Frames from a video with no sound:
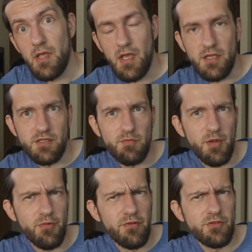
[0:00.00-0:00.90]
As in
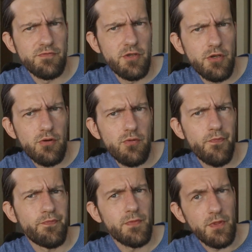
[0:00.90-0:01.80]
my previous video,
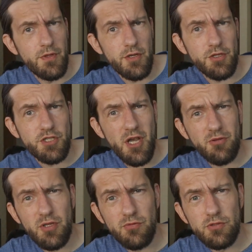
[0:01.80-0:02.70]
the
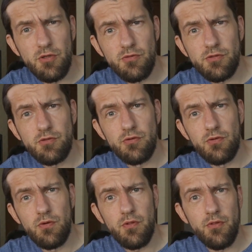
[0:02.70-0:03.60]
shoutout goes
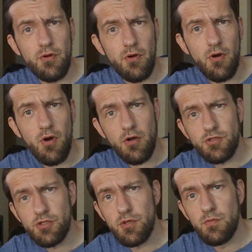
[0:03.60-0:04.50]
to the
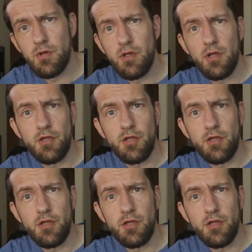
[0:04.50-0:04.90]
awesome